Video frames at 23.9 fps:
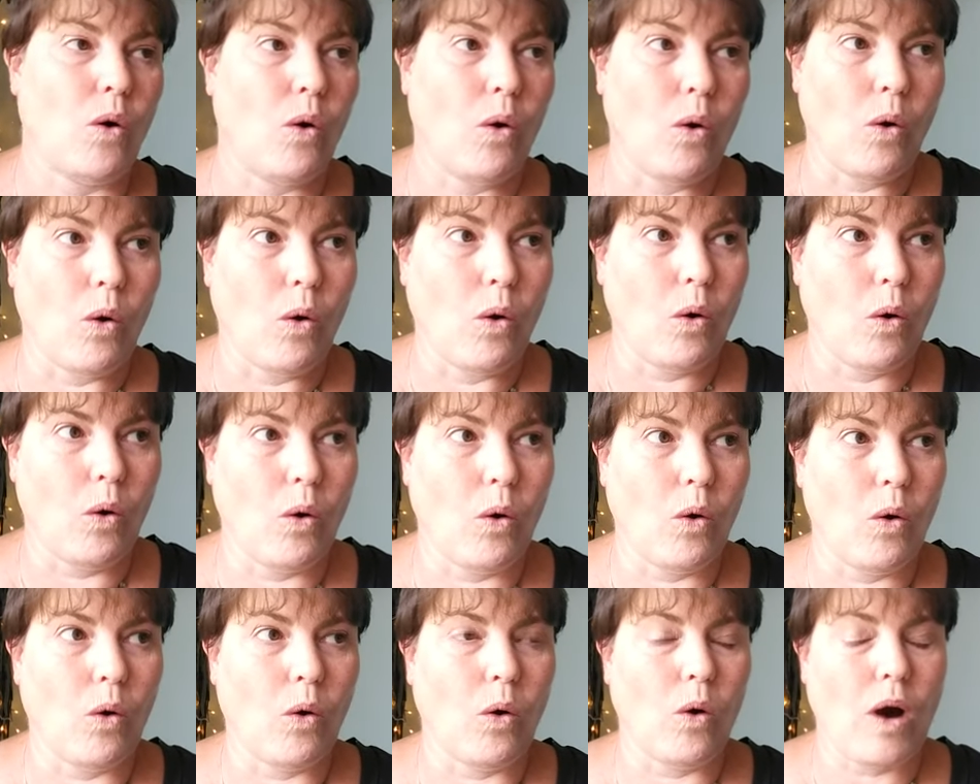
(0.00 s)

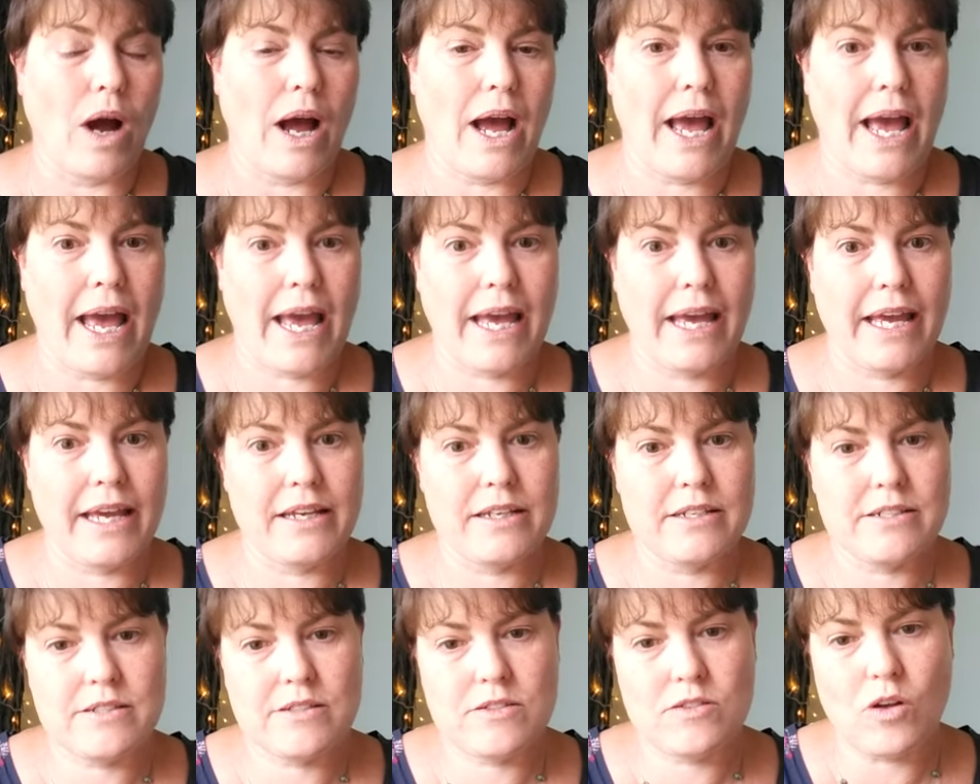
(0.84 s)
or
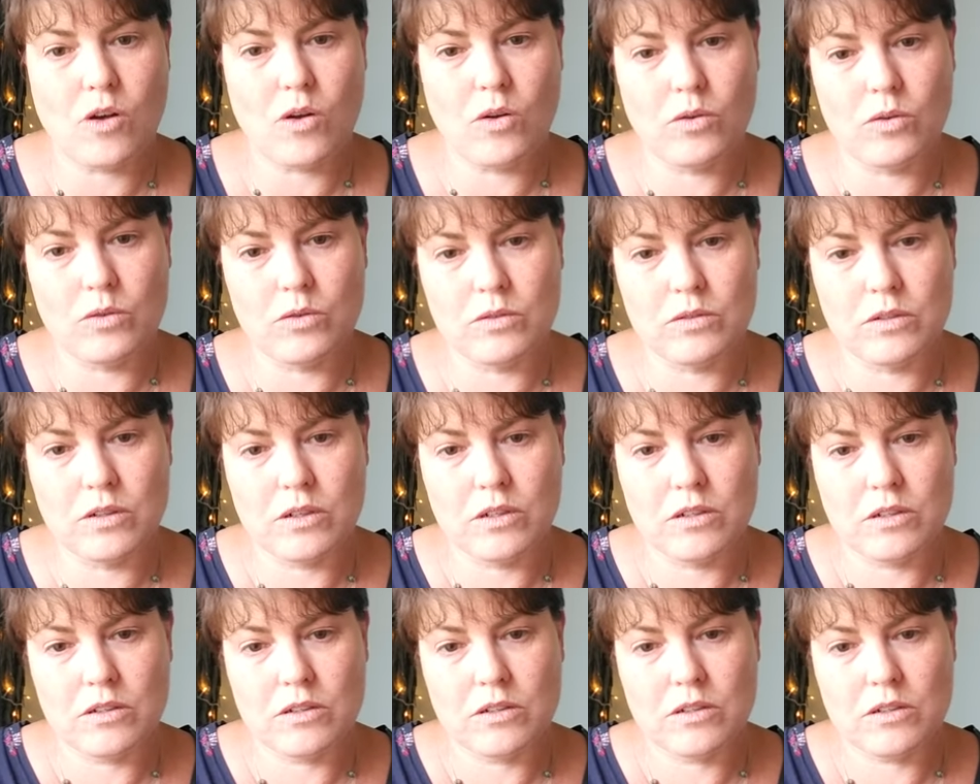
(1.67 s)
a soul
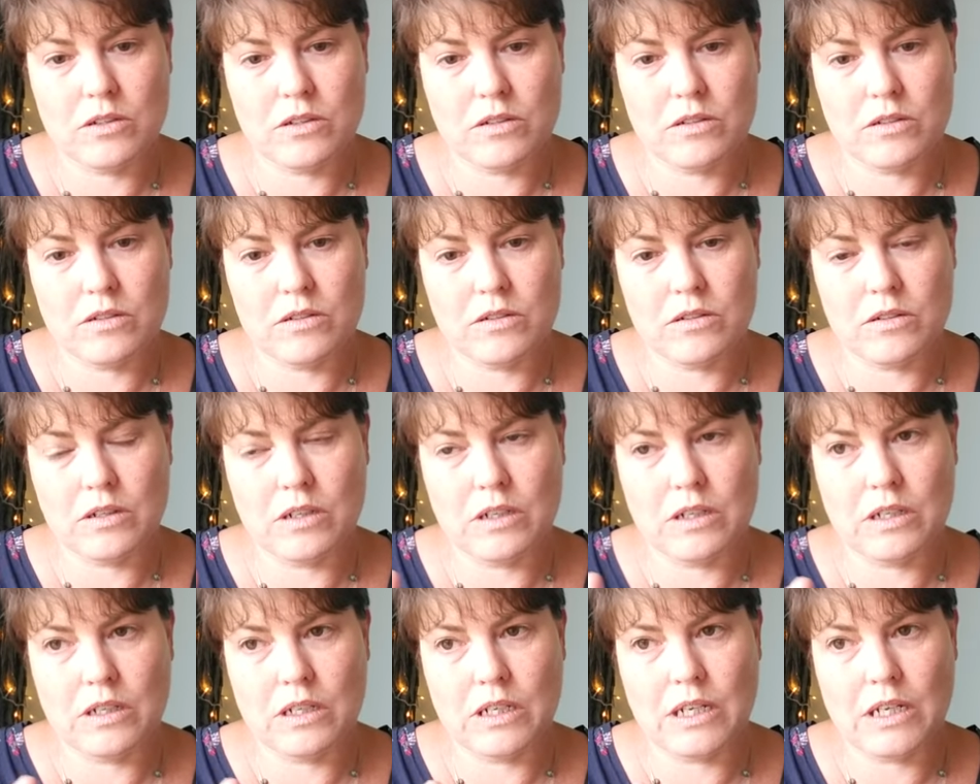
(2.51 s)

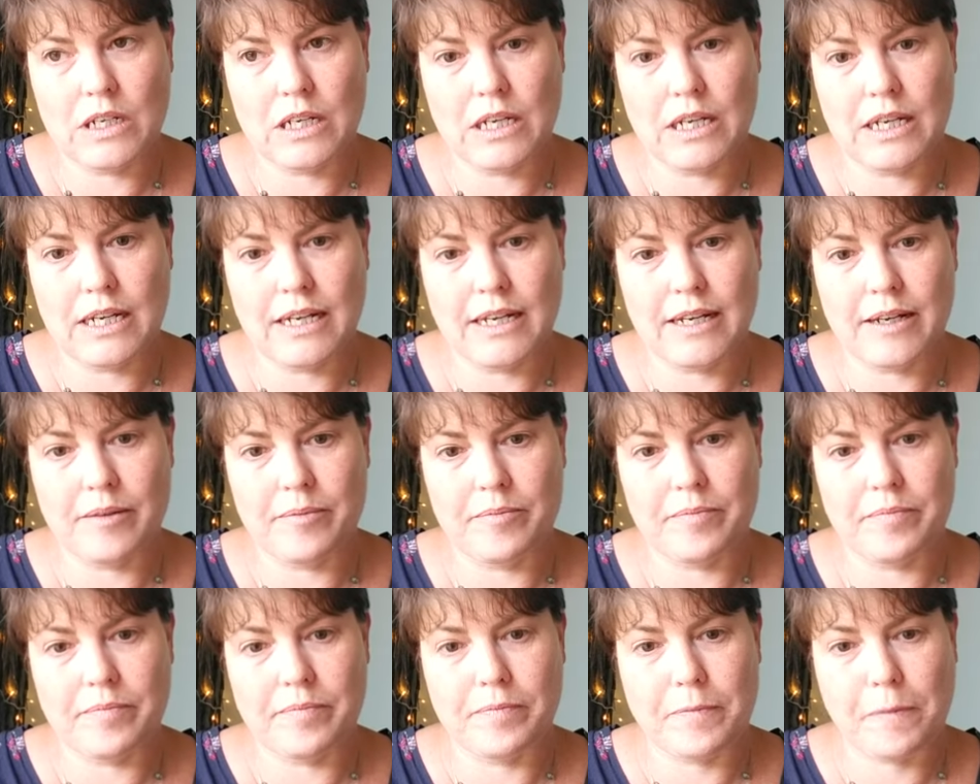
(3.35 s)

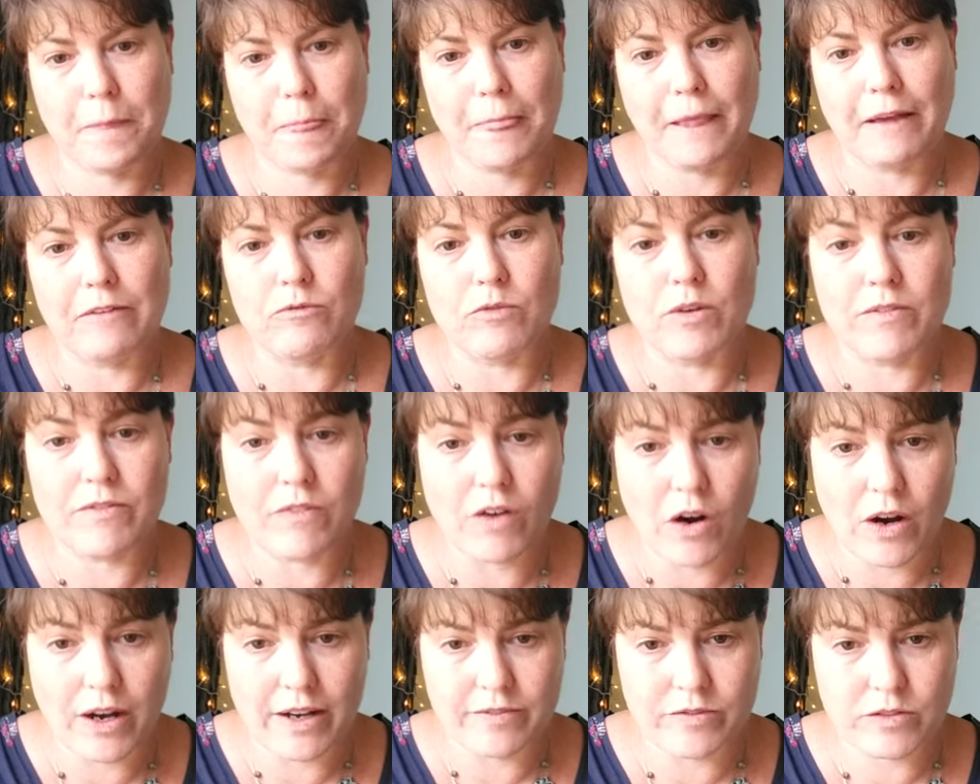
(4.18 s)
um,
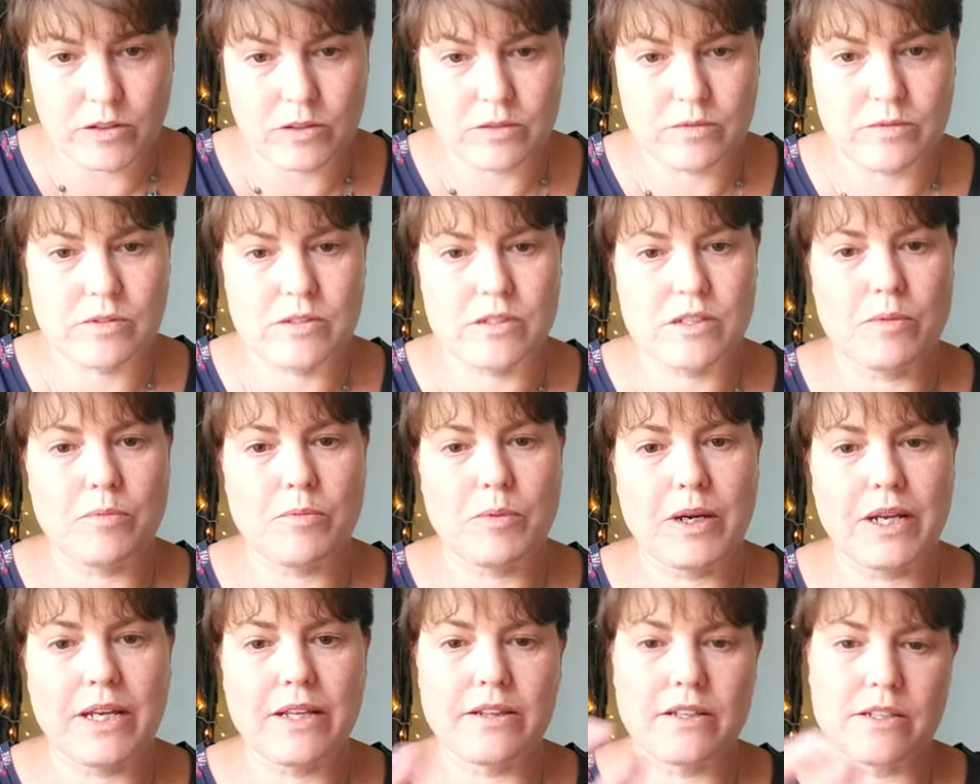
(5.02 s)
revival, so
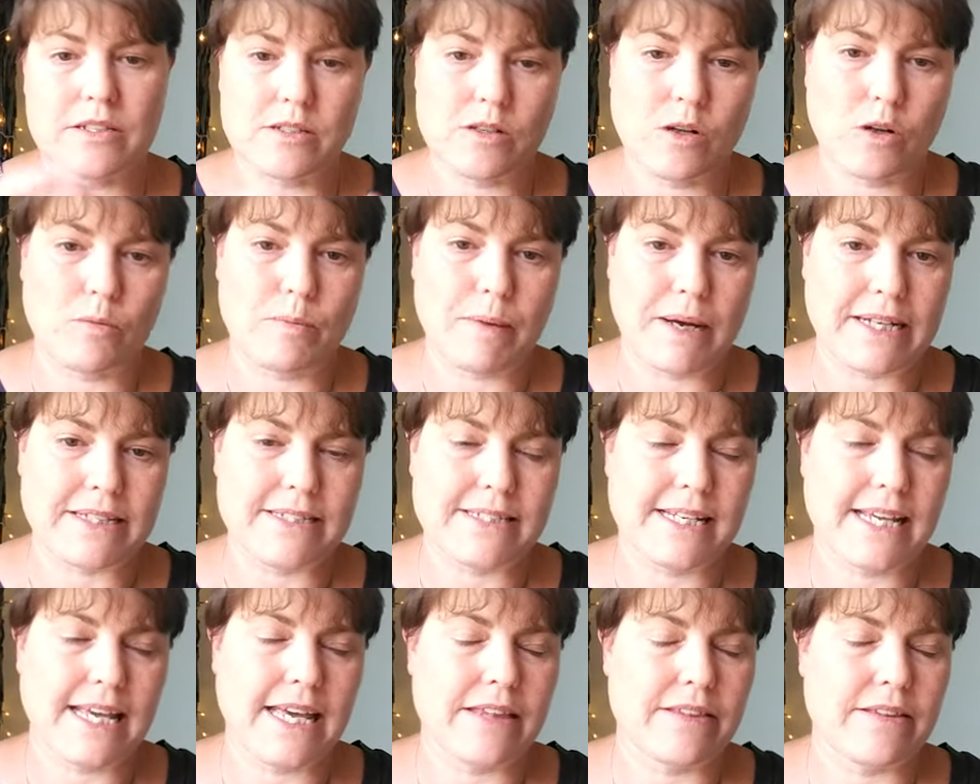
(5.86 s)
bringing the soul back
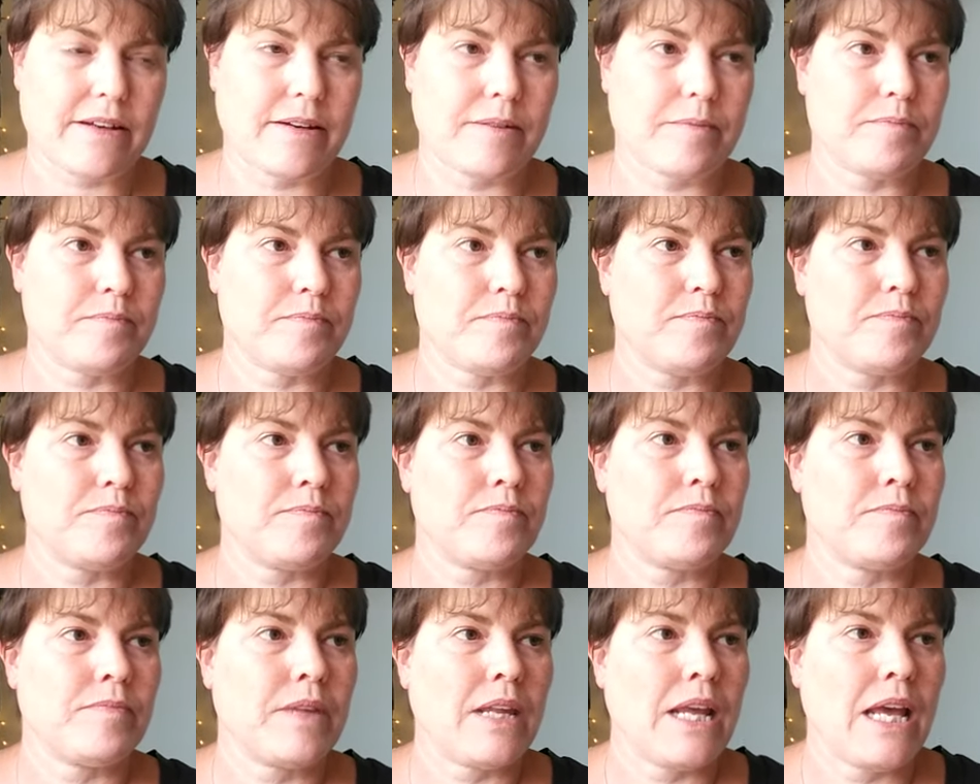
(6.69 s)
together.
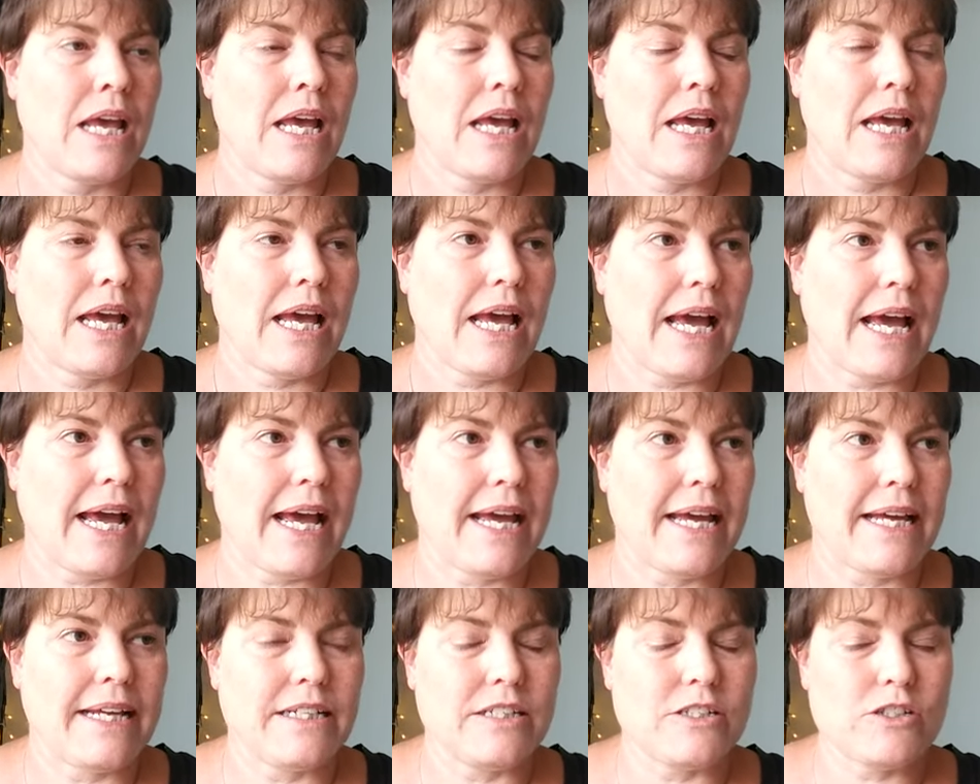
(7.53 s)

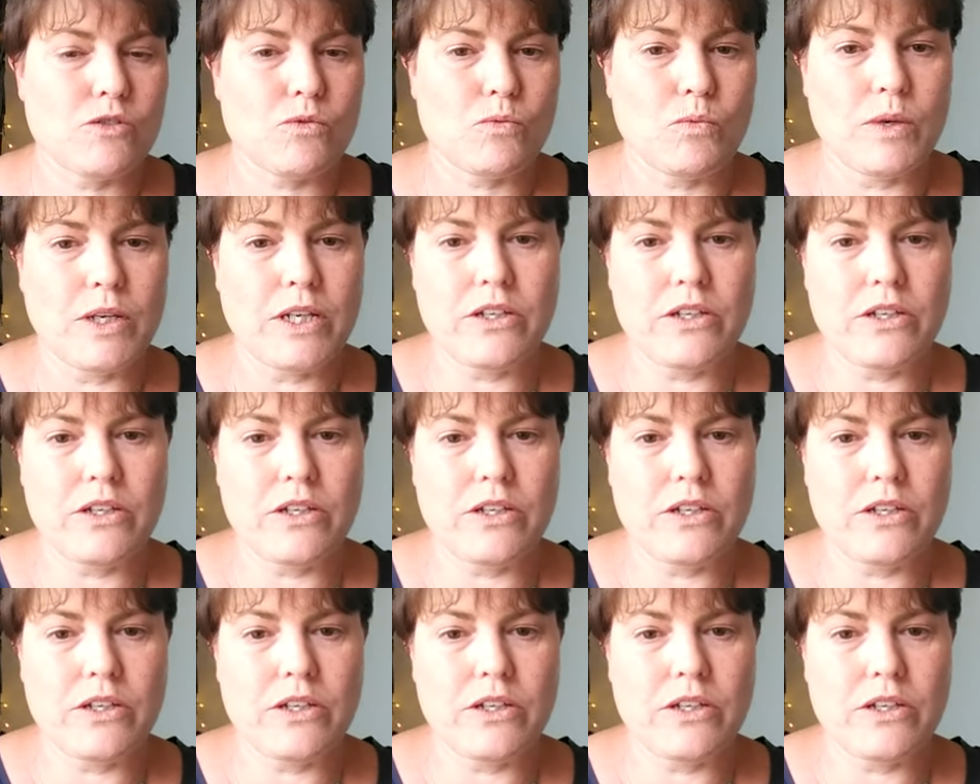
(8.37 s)
And we